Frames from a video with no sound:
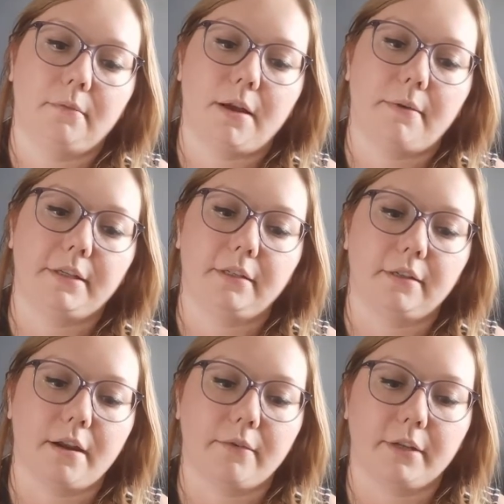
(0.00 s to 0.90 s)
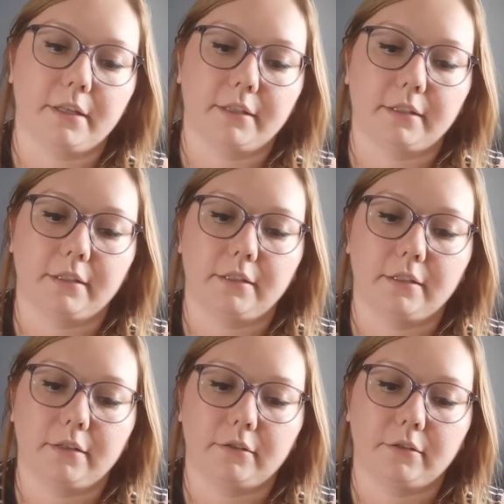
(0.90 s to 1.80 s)
wow, I did not realize that these
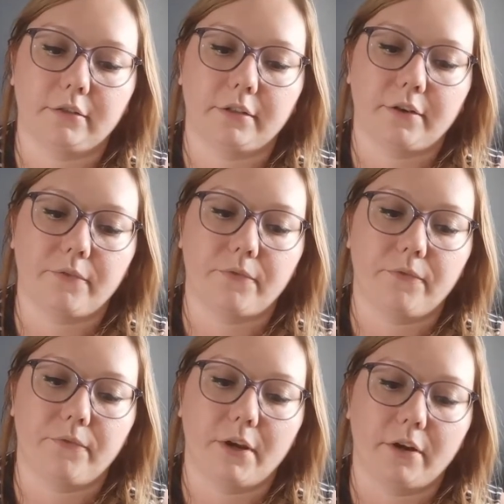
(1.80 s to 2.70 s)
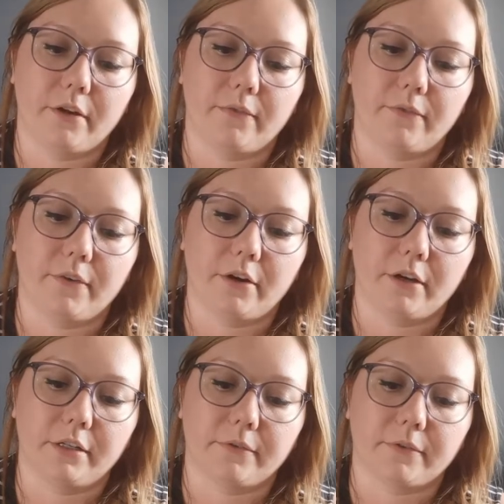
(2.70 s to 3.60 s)
heels turned out very,
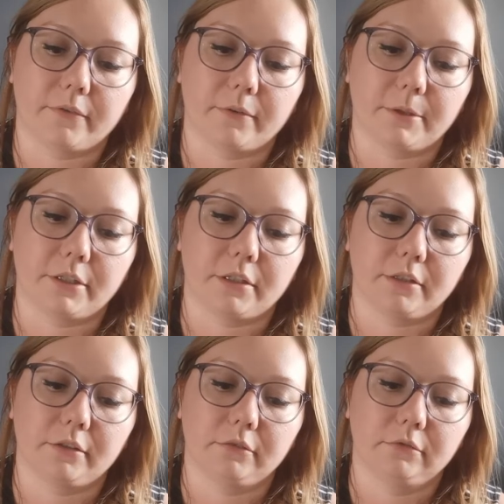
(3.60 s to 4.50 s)
very different from each other.